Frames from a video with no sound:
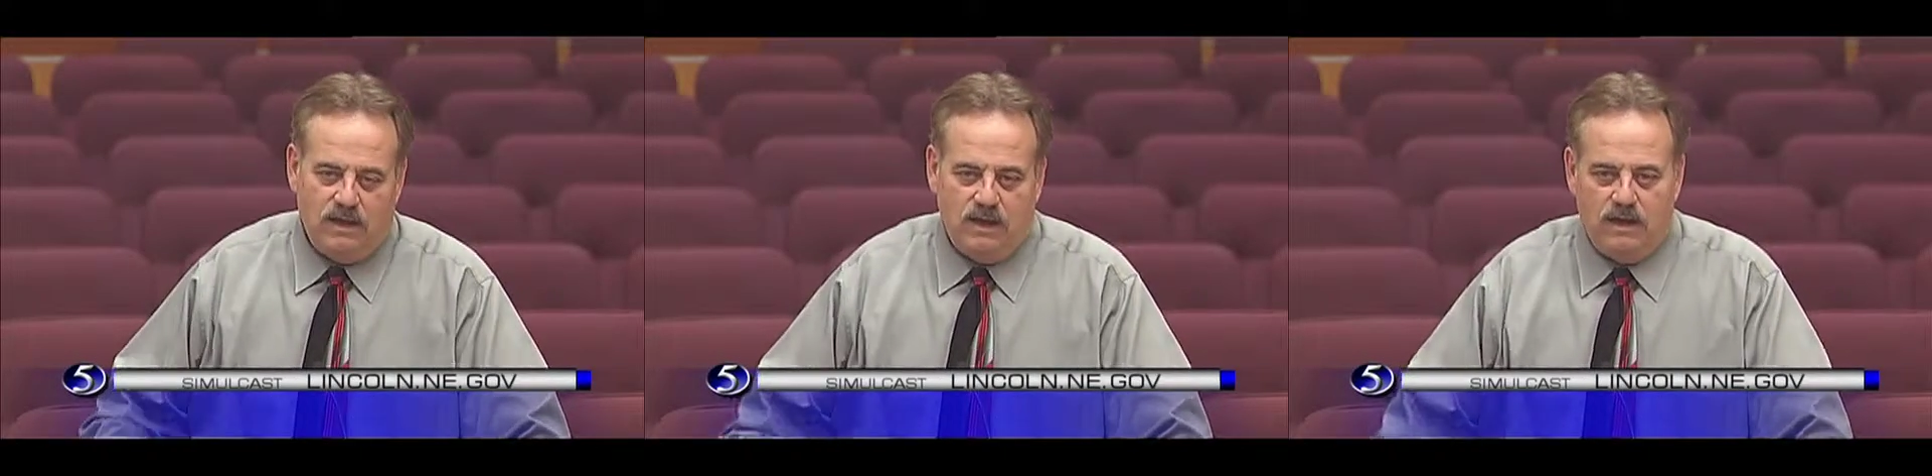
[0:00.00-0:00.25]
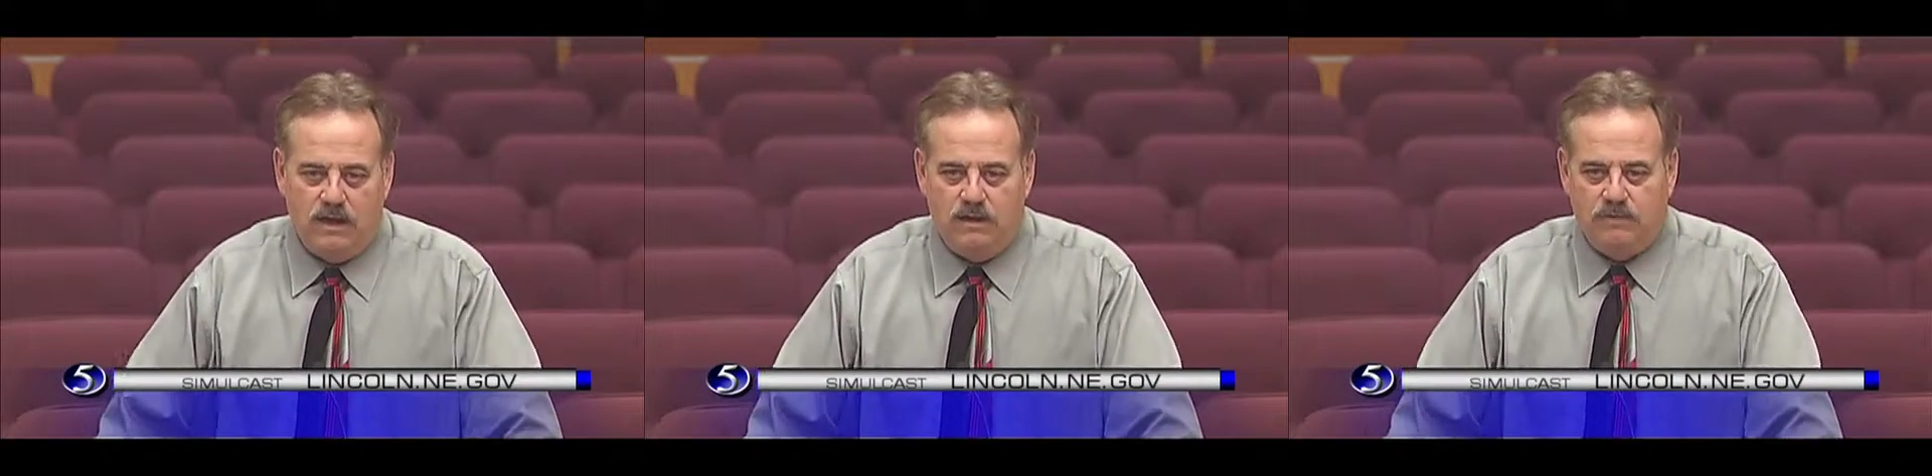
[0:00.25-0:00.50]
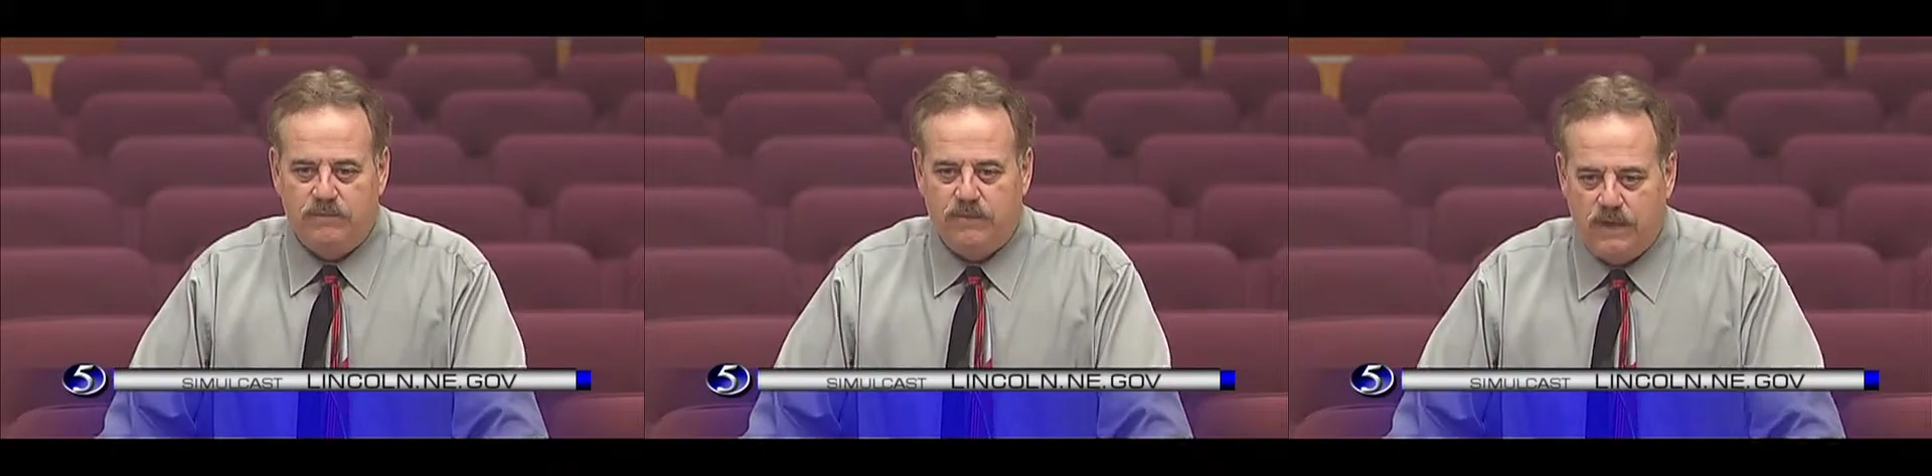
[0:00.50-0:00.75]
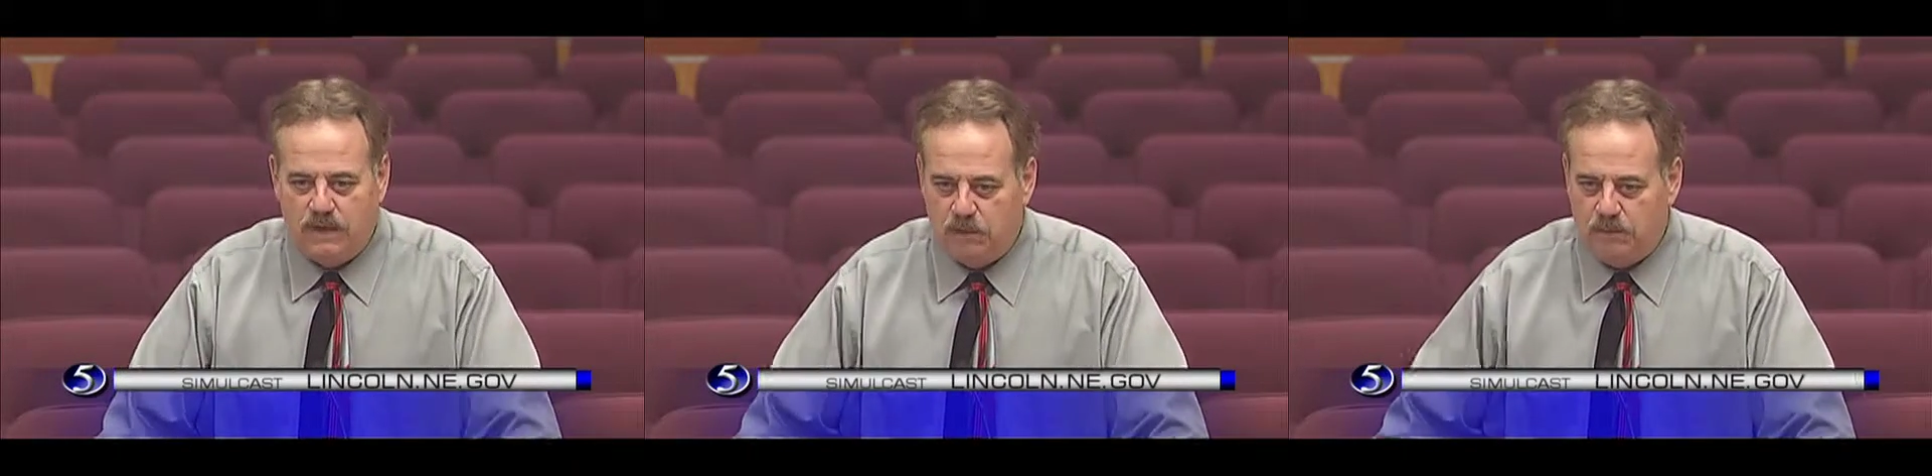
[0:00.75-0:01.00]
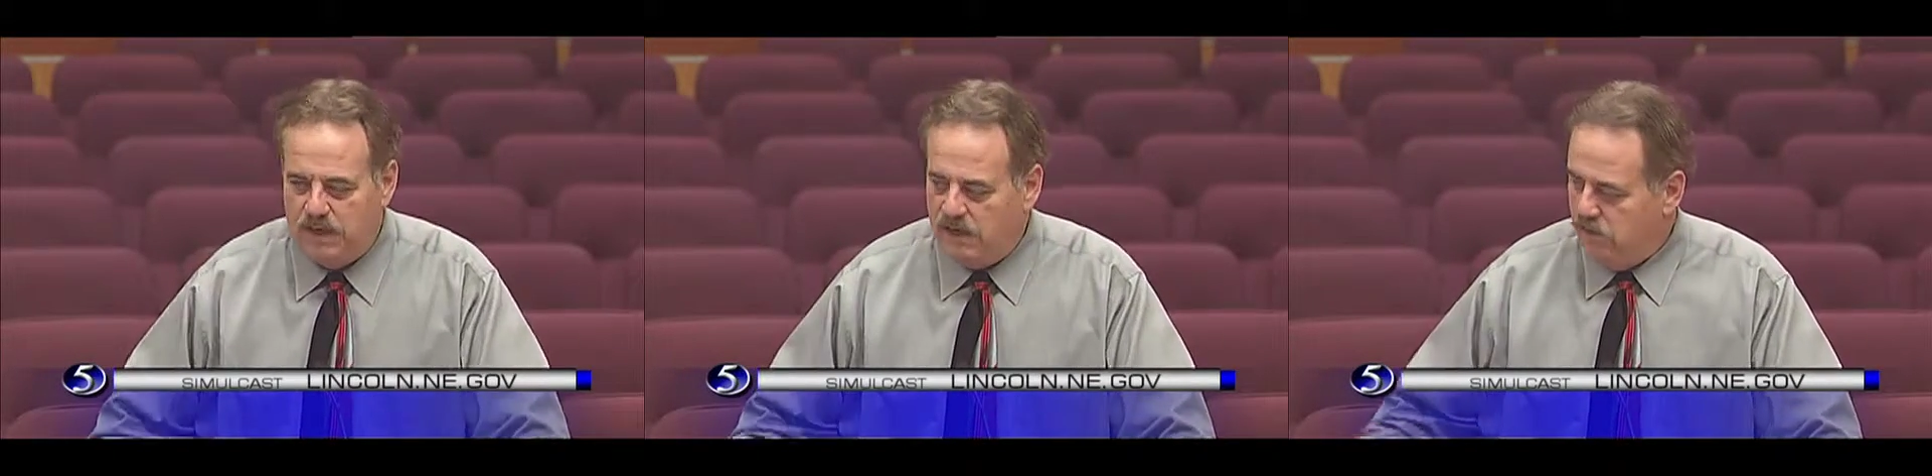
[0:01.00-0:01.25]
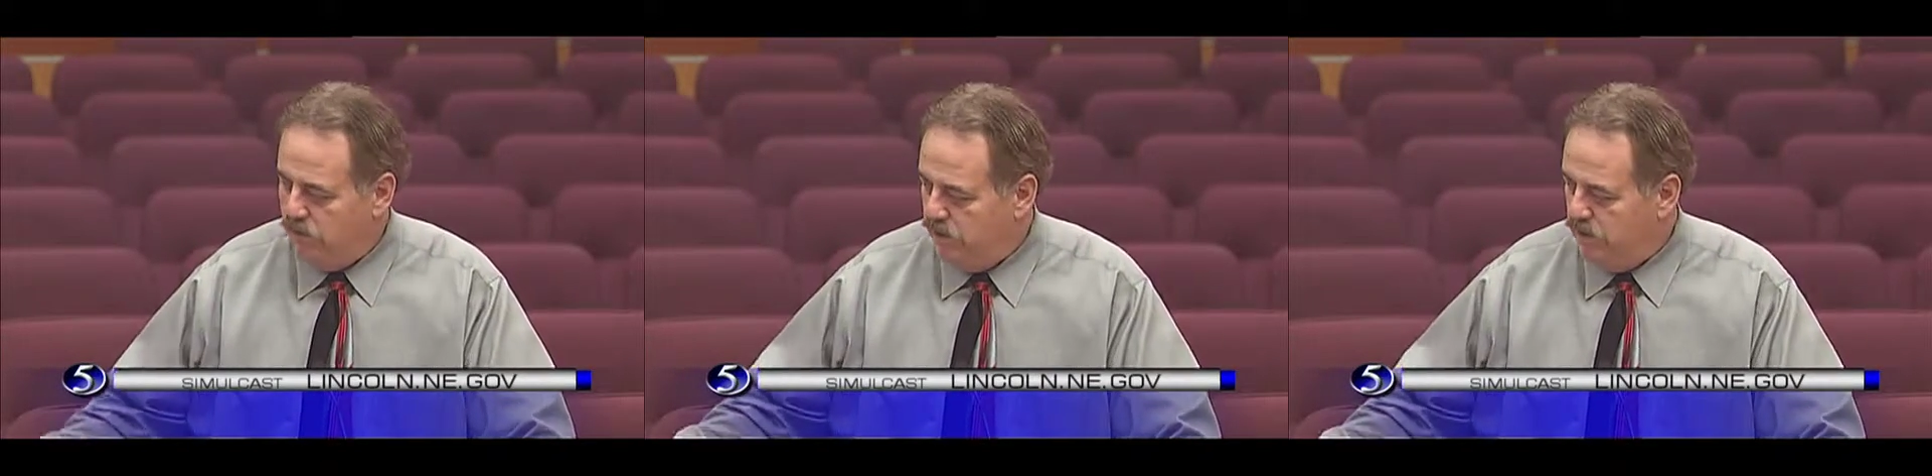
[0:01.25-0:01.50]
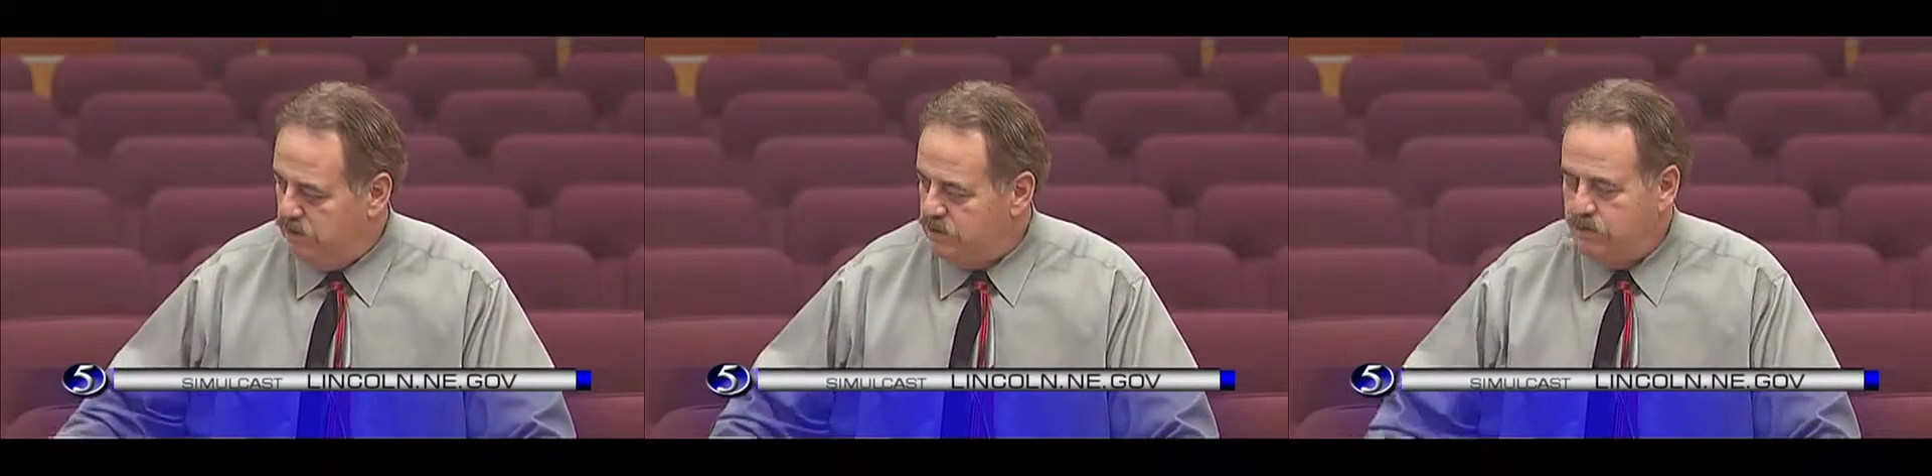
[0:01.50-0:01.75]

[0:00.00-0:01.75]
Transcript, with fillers: um, a little bit in arrears,